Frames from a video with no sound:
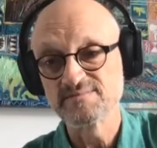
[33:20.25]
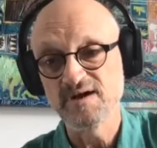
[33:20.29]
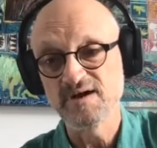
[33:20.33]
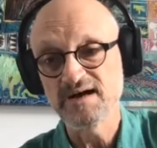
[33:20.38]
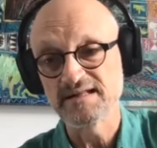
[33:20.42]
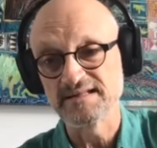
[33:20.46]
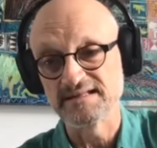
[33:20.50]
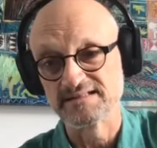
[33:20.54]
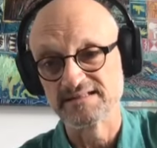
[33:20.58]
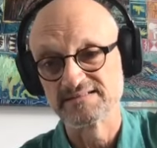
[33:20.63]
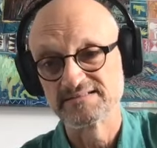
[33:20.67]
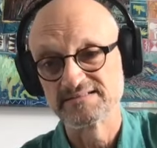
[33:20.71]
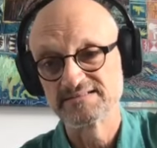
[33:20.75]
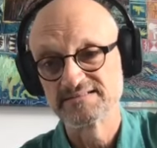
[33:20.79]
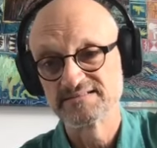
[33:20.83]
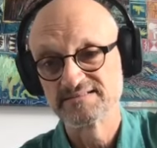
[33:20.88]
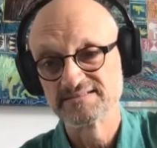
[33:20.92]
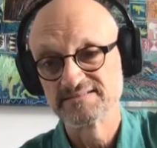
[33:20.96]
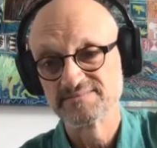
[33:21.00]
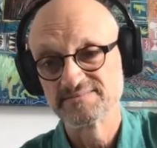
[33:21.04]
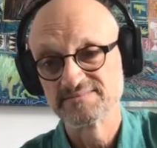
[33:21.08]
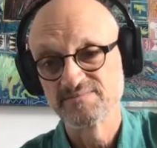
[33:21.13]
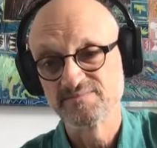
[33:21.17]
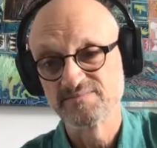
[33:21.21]
smiling.
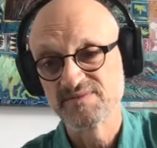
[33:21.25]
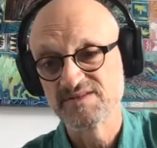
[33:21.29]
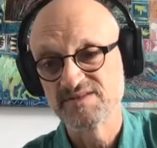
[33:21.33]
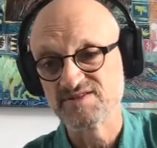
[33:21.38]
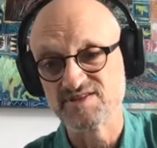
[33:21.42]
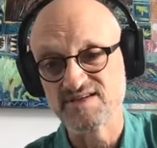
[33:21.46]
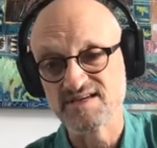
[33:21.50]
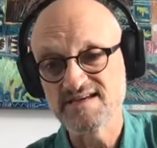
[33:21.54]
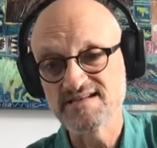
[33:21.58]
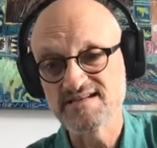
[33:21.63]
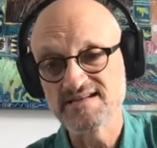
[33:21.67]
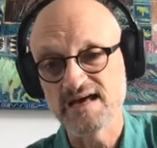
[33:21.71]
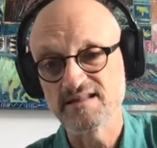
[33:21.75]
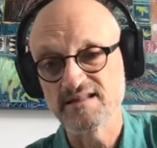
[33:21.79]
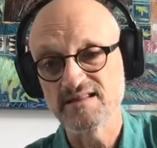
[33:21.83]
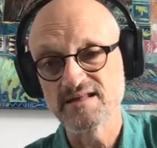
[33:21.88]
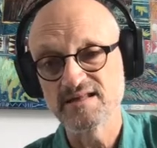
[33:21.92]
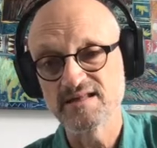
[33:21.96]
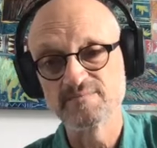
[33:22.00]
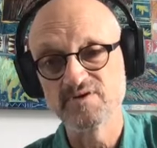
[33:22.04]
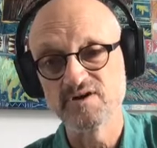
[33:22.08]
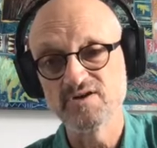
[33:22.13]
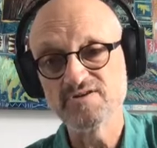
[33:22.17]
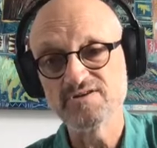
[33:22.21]
See,
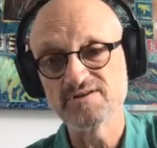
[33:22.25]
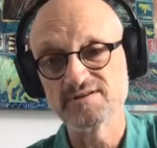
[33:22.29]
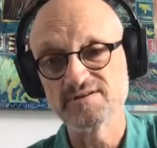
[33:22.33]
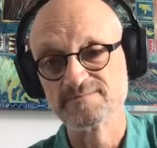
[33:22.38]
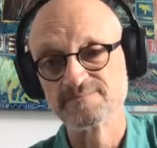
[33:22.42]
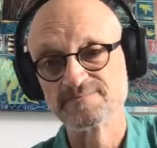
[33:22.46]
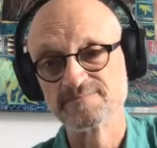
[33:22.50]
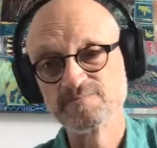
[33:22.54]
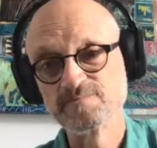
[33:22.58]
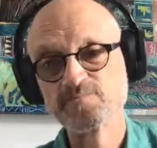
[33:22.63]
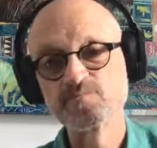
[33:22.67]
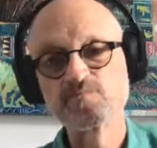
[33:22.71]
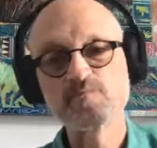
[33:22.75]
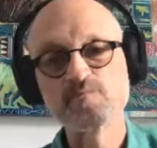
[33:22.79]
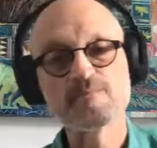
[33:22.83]
nothing broken.